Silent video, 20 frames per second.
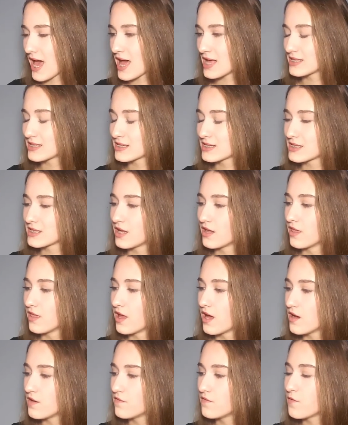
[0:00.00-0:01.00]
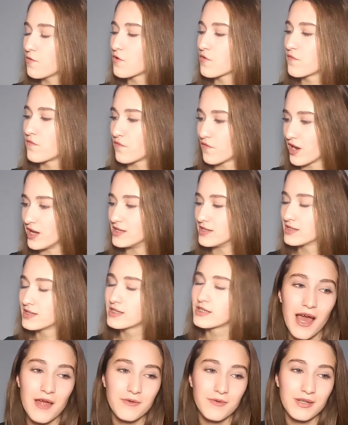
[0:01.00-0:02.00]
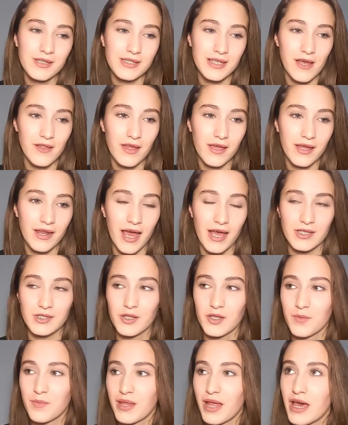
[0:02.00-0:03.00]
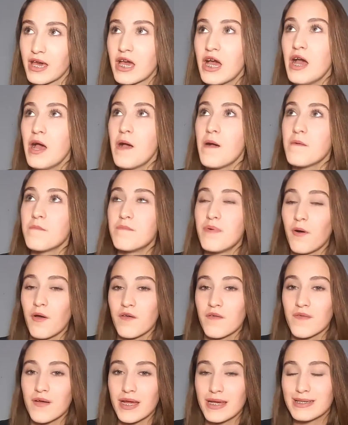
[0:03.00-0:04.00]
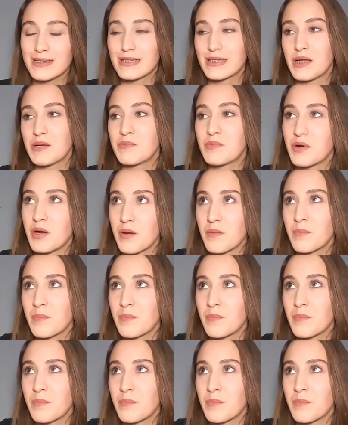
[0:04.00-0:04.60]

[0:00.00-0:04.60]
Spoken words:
asks, love or friends? I don't want to sound like an asshole and be like, boyfriends are more